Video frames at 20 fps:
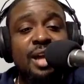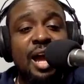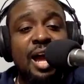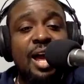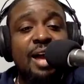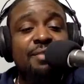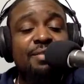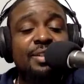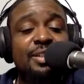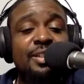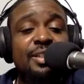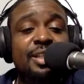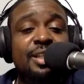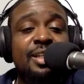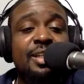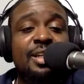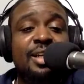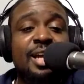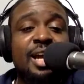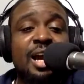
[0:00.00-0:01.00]
I haven't
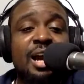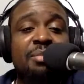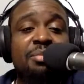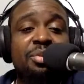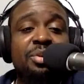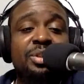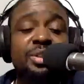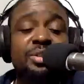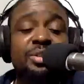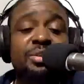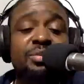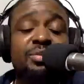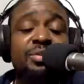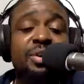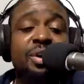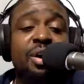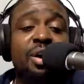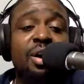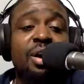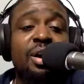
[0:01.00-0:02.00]
seen the Cowboys so
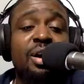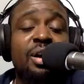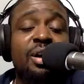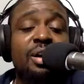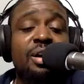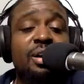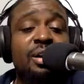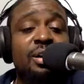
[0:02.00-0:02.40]
far.